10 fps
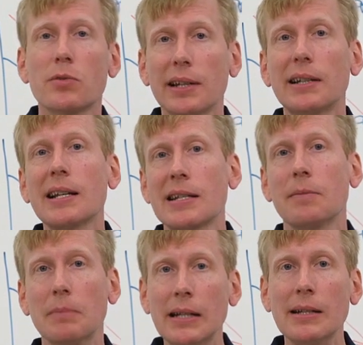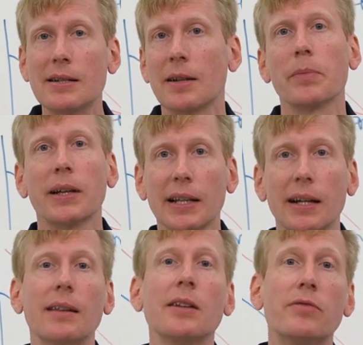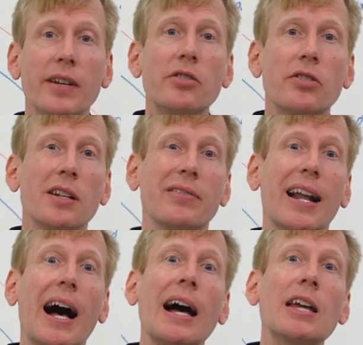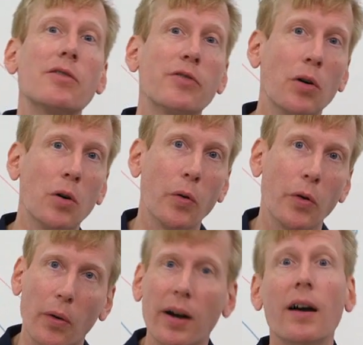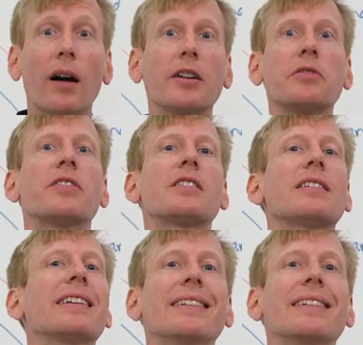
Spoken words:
usually doesn't mean something like the invention of an iPhone or artificial